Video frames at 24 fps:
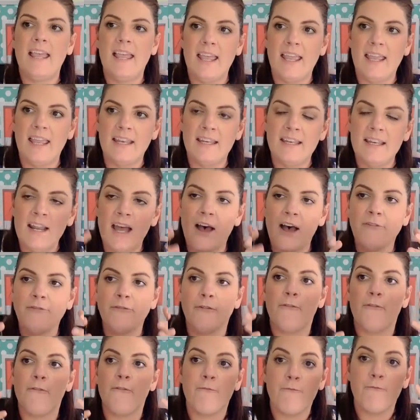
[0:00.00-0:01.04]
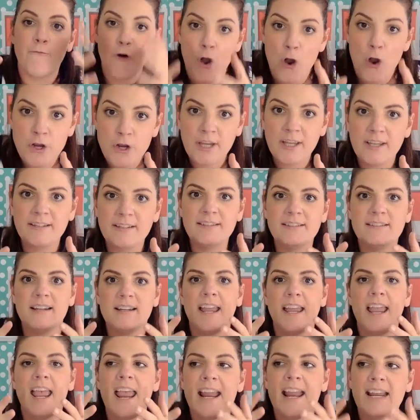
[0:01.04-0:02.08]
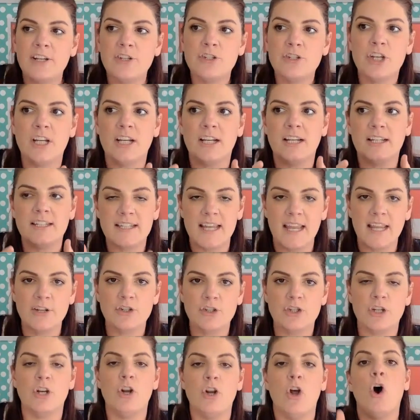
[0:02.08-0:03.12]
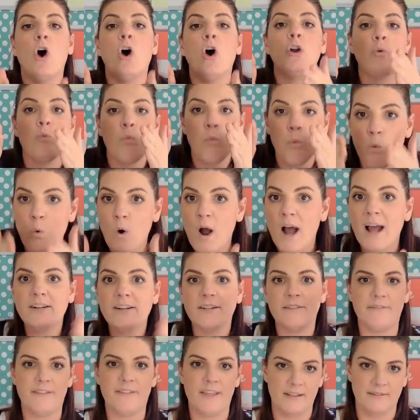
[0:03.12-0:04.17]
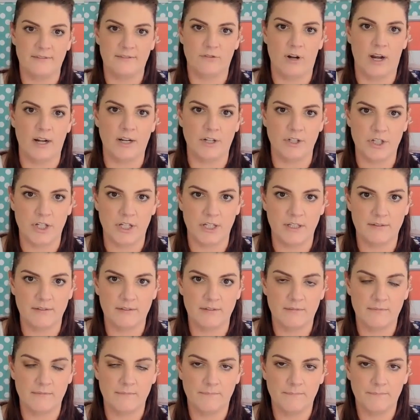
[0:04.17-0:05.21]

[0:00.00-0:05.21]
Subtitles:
enough focused energy and attention on one of their strategies.